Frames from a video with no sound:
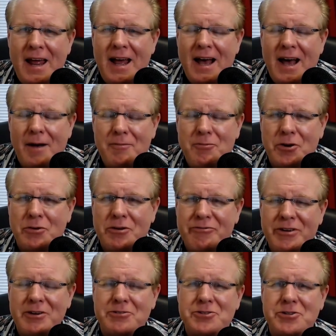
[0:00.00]
I'm going to
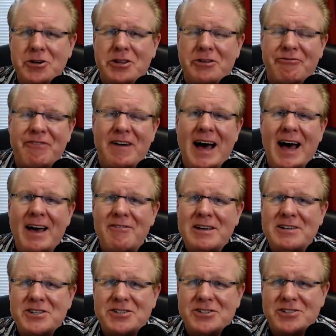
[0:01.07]
reveal to you the five
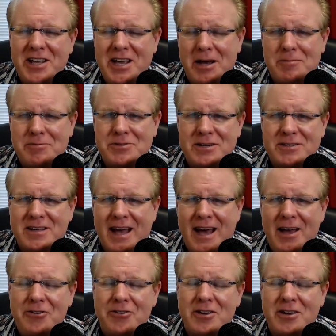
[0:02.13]
easy steps as to how
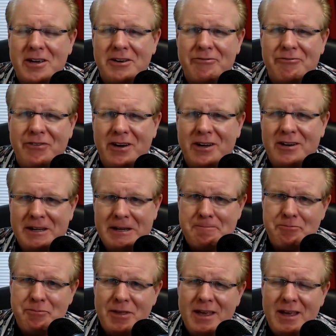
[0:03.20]
you can get funding.
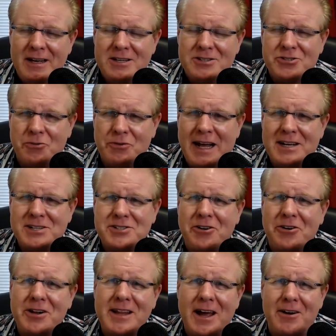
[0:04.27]
So when I
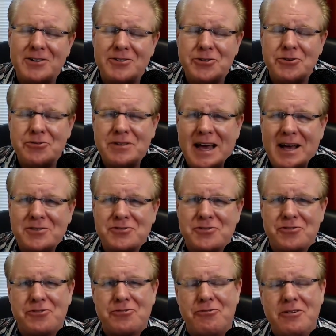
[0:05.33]
started out in
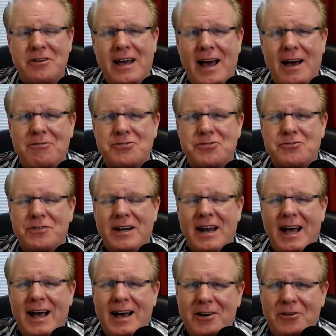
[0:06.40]
2003, I was
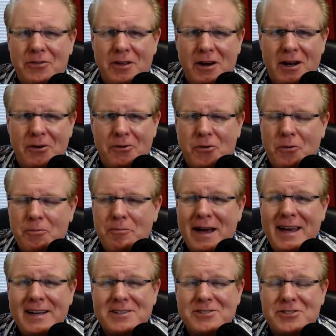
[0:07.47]
relying on the local
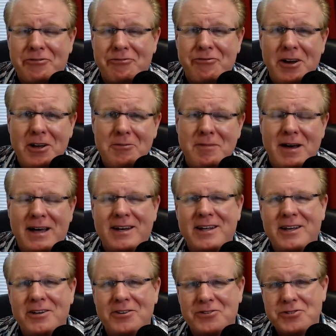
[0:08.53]
banks to fund my
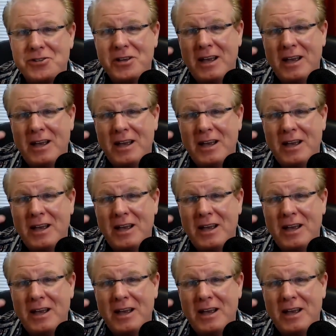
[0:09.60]
deals.